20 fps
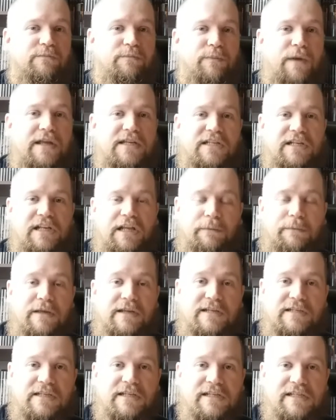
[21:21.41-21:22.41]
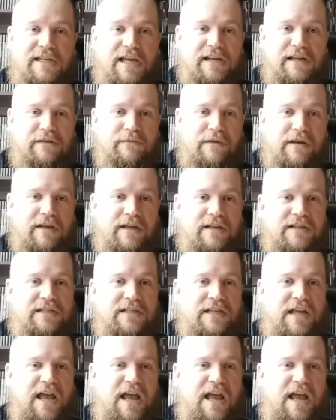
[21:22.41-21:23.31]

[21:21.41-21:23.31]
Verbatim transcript: basically PCs anyways.